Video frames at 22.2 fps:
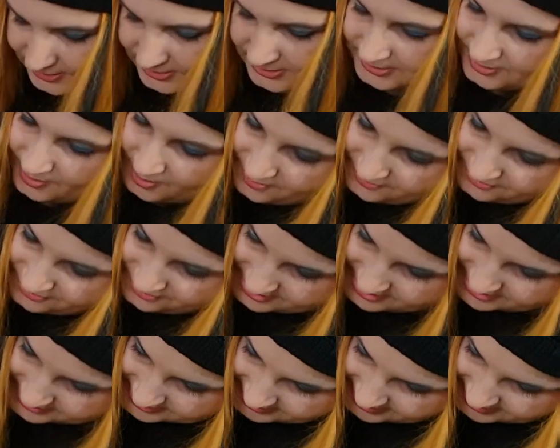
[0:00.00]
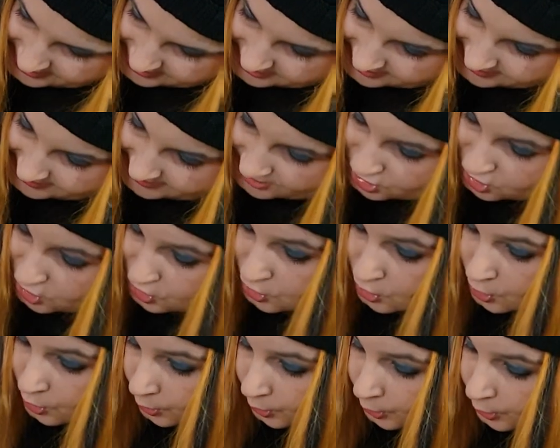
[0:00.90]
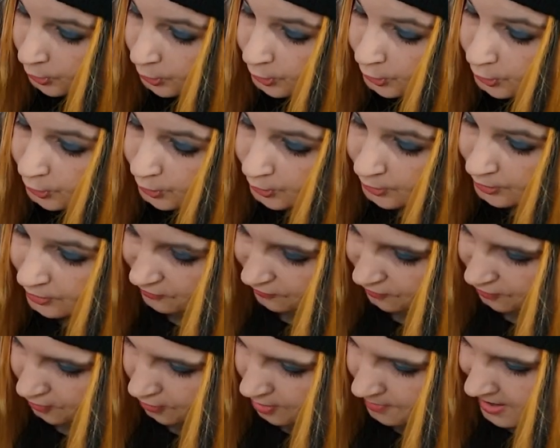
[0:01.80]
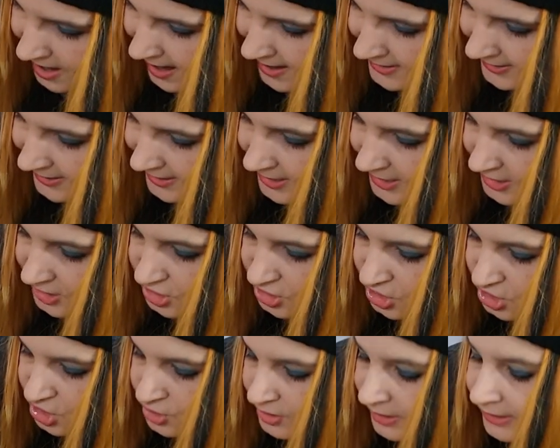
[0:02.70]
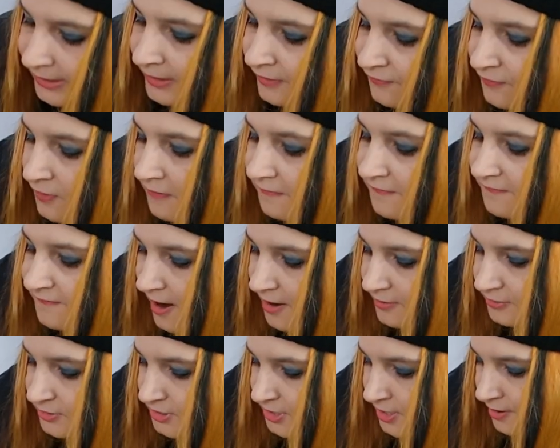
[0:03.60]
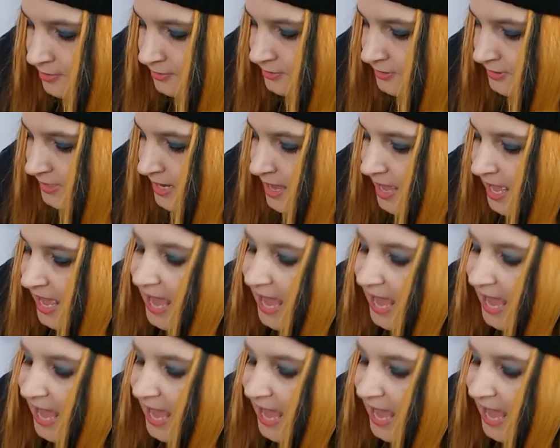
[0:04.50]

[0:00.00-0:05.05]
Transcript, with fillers: So this is the school uniform and it is strictly for photos